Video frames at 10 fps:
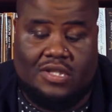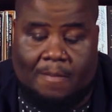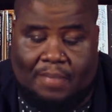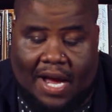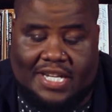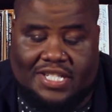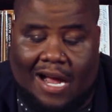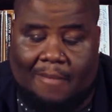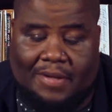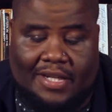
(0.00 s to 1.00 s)
to punish
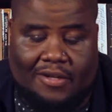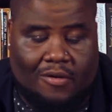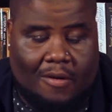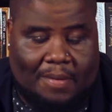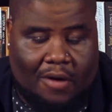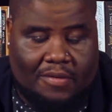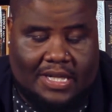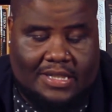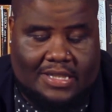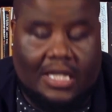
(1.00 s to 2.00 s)
our political
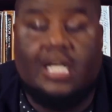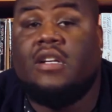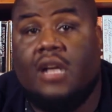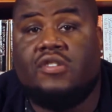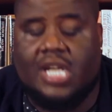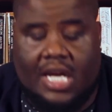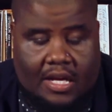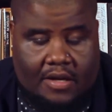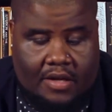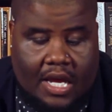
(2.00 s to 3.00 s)
opponents. No shade.